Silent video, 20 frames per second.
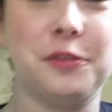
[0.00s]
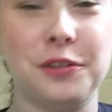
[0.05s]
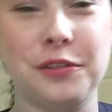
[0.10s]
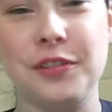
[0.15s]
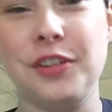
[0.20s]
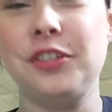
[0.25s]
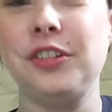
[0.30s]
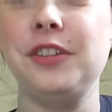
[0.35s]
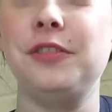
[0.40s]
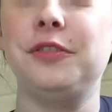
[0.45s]

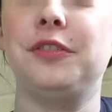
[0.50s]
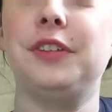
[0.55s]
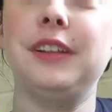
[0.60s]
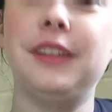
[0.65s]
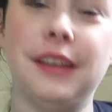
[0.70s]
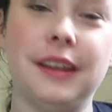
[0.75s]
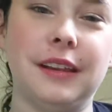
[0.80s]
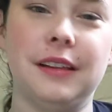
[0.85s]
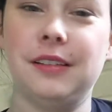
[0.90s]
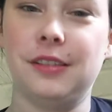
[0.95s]
revision
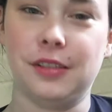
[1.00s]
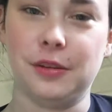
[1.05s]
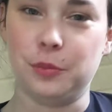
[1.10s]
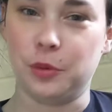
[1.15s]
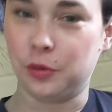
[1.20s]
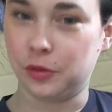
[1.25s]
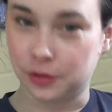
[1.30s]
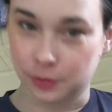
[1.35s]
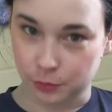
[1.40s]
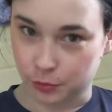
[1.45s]
really is the
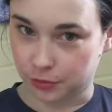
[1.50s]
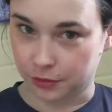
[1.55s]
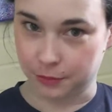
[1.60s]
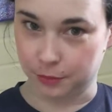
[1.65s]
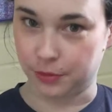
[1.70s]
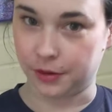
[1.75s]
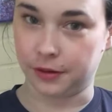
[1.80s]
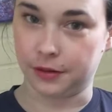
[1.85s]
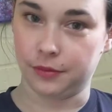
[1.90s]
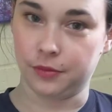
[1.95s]
most
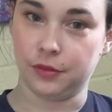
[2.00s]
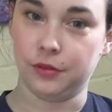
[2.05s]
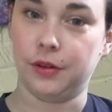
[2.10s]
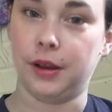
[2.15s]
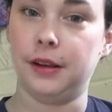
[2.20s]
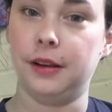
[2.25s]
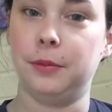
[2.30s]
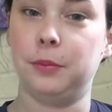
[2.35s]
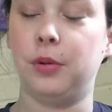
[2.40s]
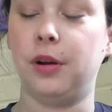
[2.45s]
important part of the
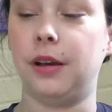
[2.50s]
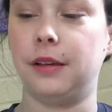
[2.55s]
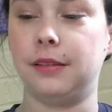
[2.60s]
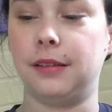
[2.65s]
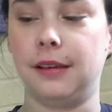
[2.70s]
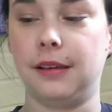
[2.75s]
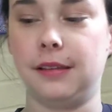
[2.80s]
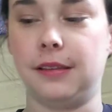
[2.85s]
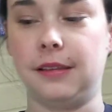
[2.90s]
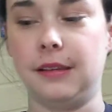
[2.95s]
writing
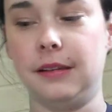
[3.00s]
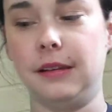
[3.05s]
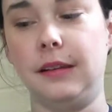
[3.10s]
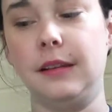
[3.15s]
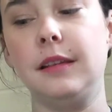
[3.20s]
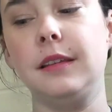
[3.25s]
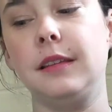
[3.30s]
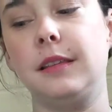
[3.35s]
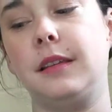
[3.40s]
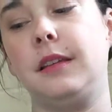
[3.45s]
process, and
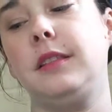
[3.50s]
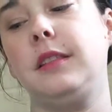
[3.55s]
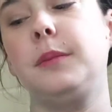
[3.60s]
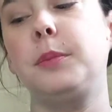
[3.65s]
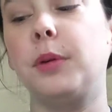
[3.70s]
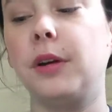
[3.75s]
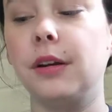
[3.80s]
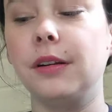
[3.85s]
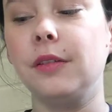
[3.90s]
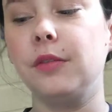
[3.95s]
it is the
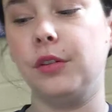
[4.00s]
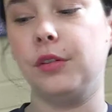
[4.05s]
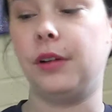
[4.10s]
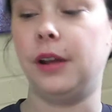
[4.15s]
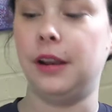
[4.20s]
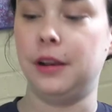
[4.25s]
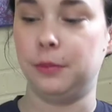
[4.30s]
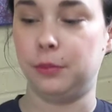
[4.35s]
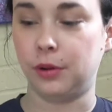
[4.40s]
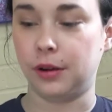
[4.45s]
part of the
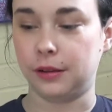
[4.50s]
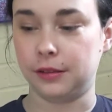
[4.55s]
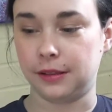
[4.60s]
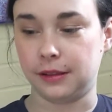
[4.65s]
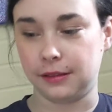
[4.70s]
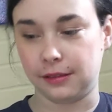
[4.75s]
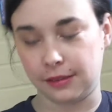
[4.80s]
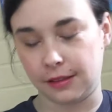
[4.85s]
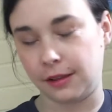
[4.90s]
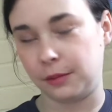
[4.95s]
writing
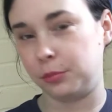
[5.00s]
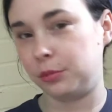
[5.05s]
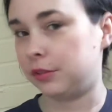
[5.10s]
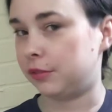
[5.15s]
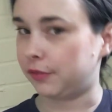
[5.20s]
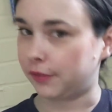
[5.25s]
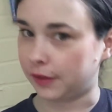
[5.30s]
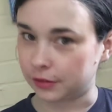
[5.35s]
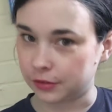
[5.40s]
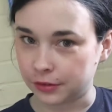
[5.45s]
process that
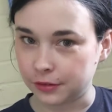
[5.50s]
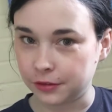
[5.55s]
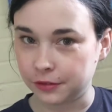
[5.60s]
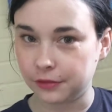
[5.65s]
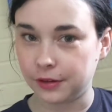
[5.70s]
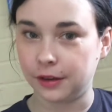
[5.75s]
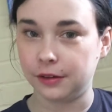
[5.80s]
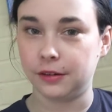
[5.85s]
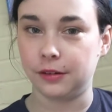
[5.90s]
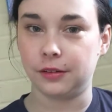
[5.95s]
professional
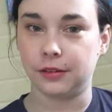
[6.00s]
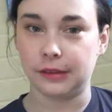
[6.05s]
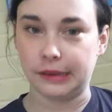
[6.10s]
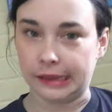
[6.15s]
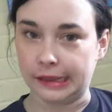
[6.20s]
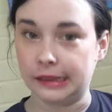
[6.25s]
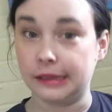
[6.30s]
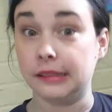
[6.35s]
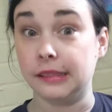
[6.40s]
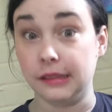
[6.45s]
writers
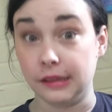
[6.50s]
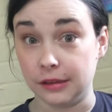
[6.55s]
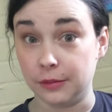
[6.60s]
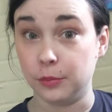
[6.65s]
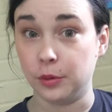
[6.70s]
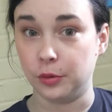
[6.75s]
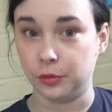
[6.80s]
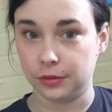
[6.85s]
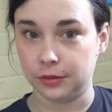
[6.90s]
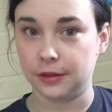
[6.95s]
take the
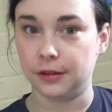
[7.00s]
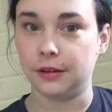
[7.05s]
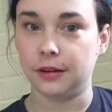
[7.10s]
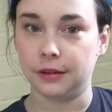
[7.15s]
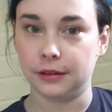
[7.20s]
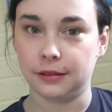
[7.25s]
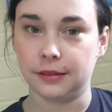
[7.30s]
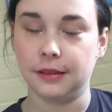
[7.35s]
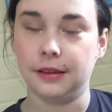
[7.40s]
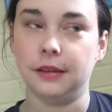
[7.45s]
most
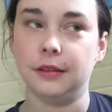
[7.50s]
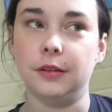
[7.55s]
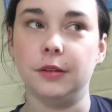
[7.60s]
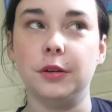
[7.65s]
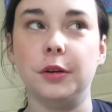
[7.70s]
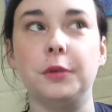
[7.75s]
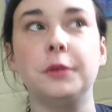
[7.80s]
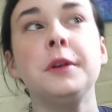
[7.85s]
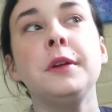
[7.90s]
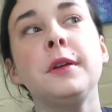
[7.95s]
seriously. You
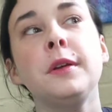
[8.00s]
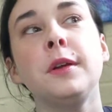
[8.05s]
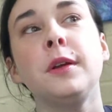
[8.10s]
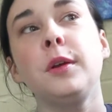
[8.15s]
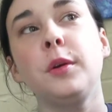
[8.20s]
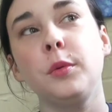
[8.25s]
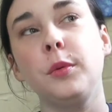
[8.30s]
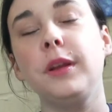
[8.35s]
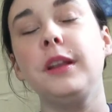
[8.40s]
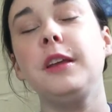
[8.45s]
know,
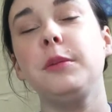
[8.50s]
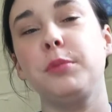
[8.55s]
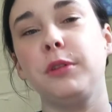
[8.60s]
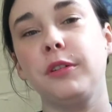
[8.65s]
when a